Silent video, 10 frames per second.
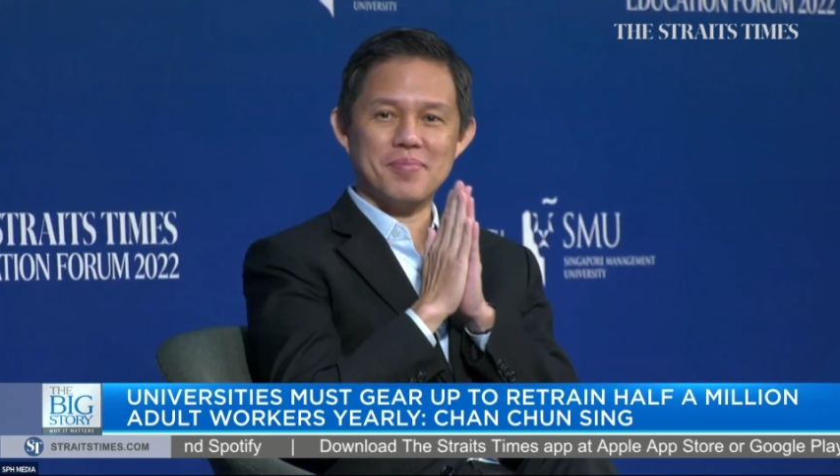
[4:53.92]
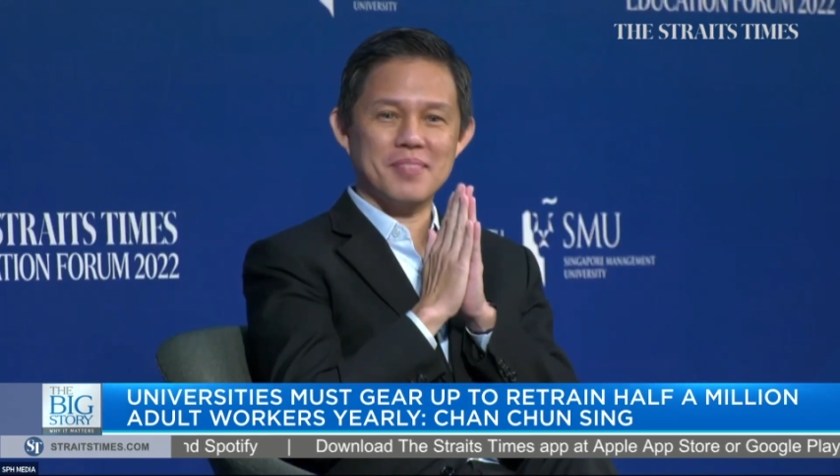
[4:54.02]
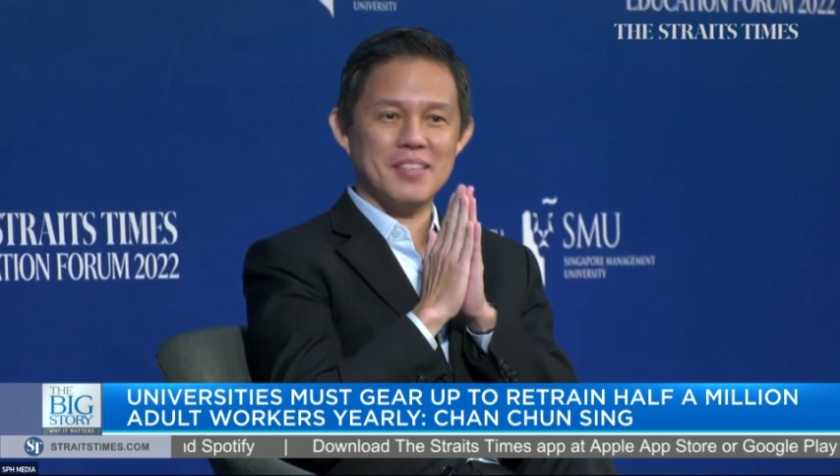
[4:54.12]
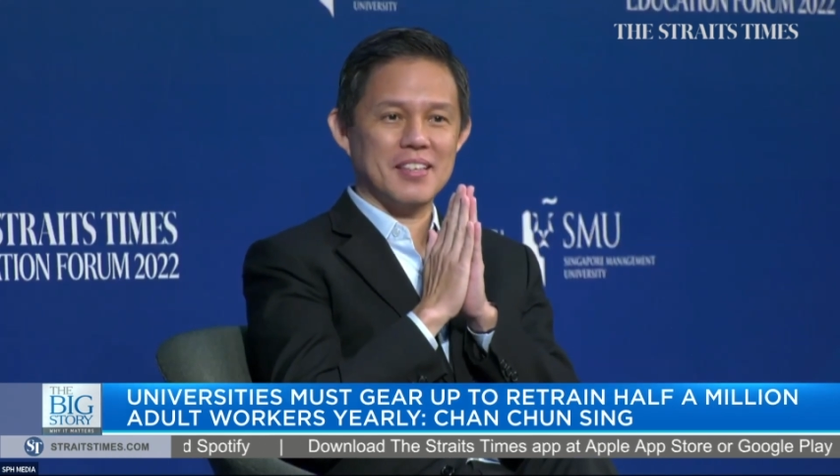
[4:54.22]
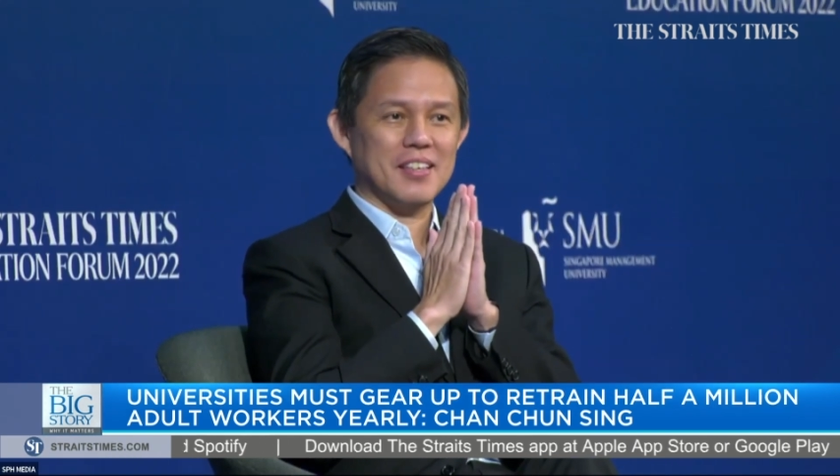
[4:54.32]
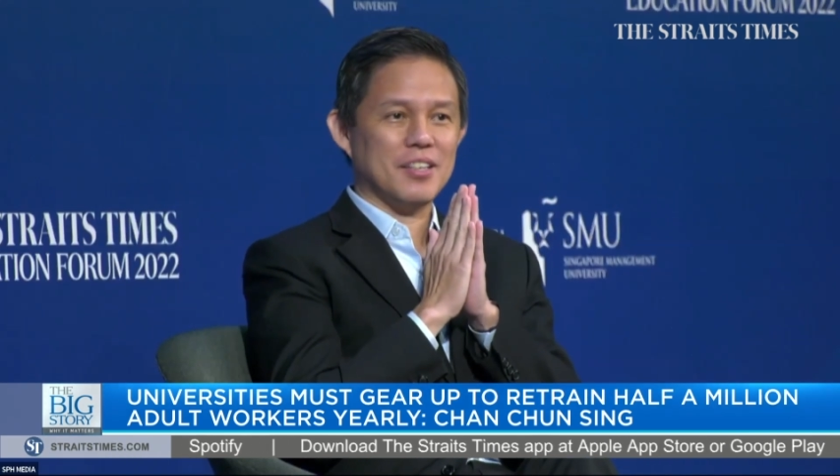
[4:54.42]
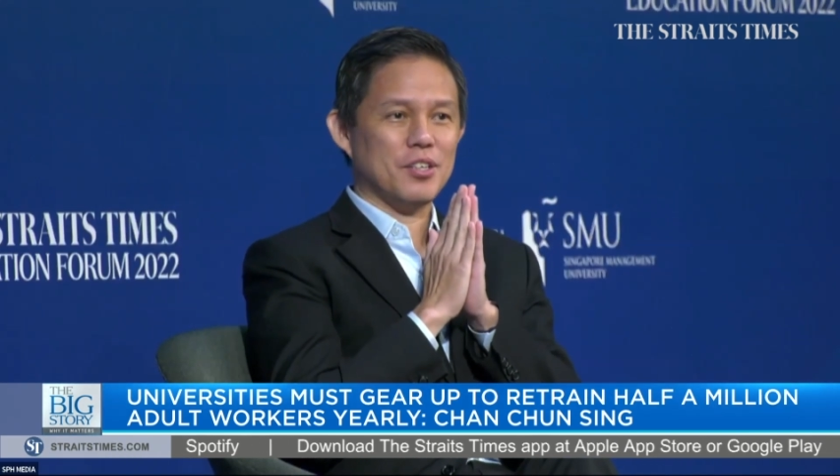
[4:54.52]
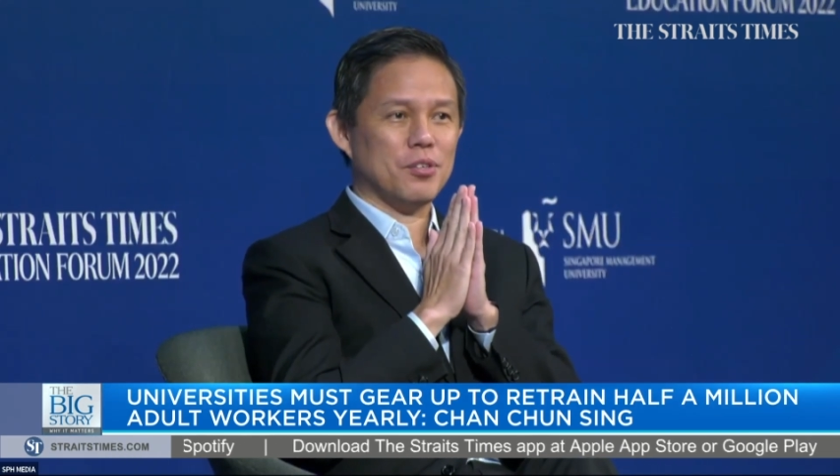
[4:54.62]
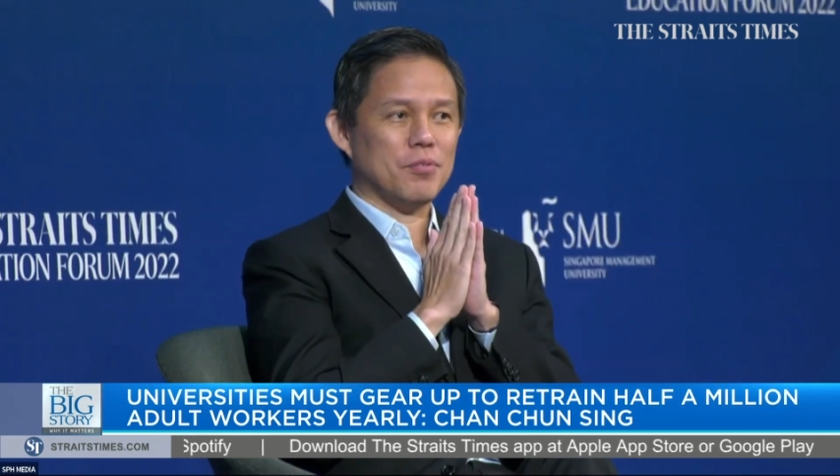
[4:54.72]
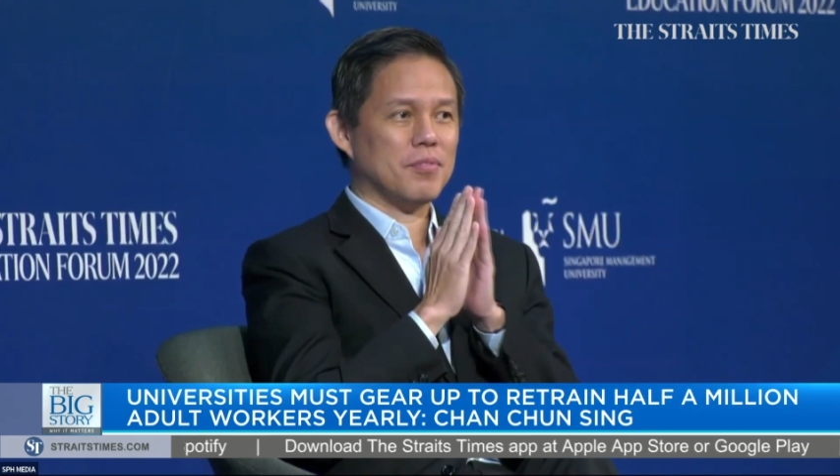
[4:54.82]
be the
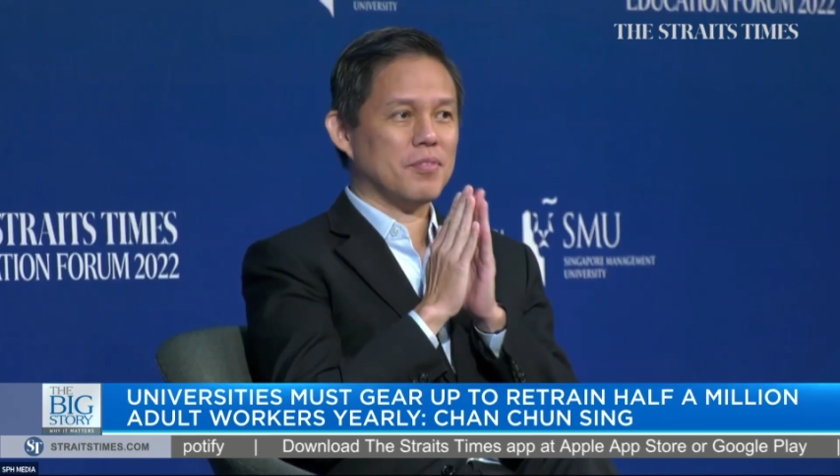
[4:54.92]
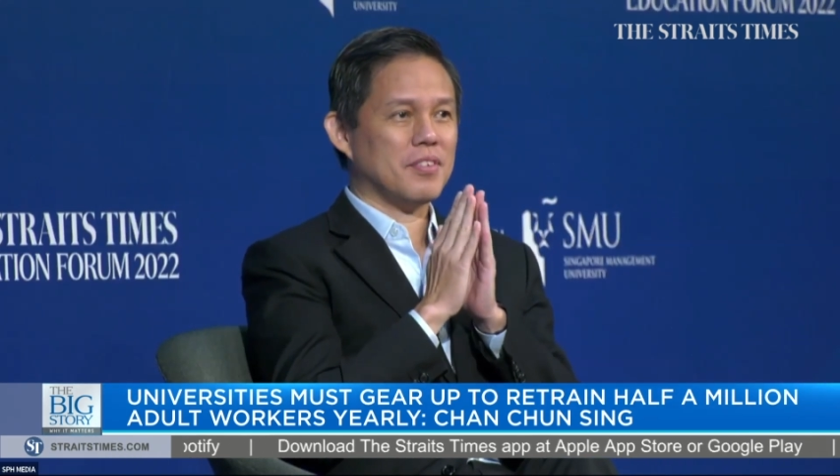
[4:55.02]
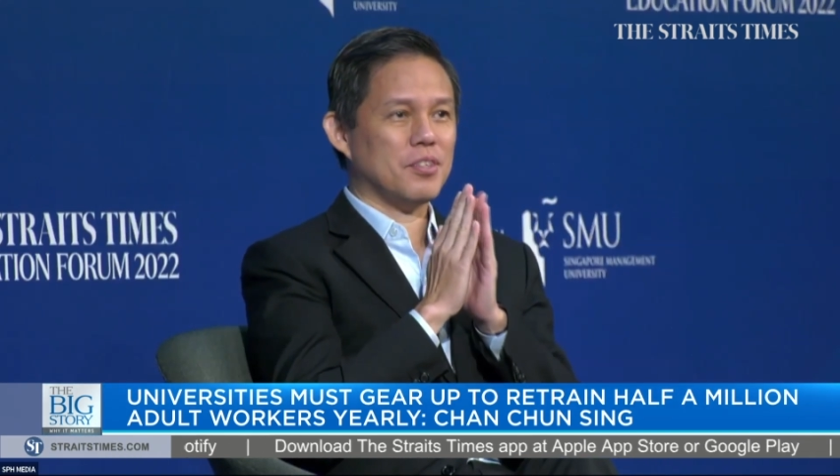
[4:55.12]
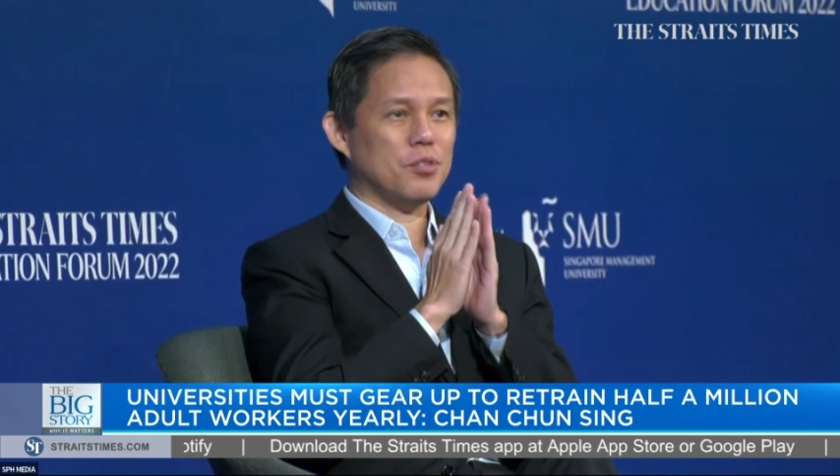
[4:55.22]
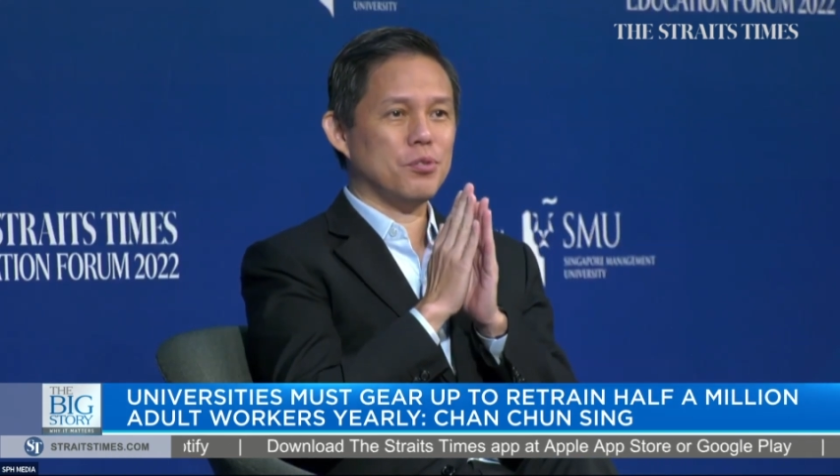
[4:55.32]
case moving forward.